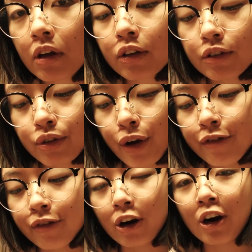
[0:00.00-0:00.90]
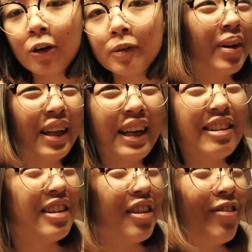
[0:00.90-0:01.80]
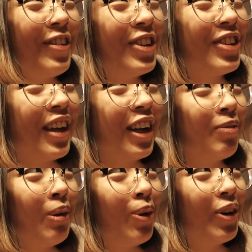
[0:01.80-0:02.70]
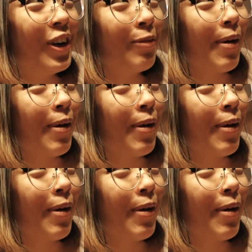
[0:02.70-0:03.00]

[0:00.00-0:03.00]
Good so far, but I guess it's the fish that I should be worried